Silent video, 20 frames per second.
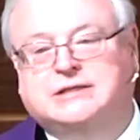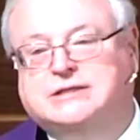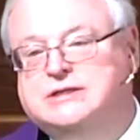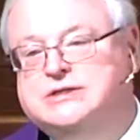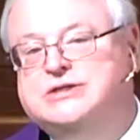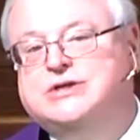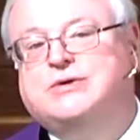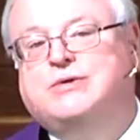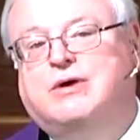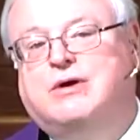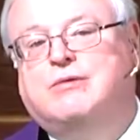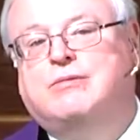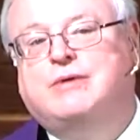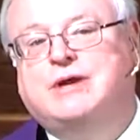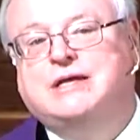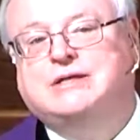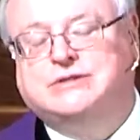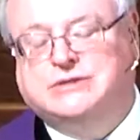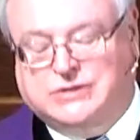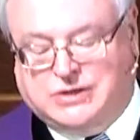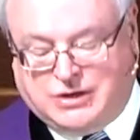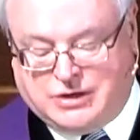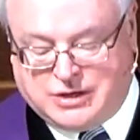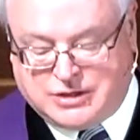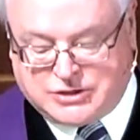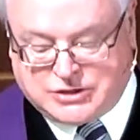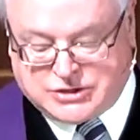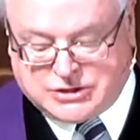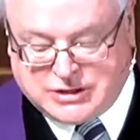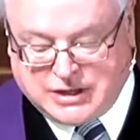to do her
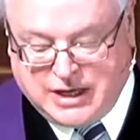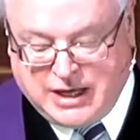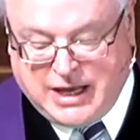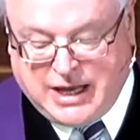research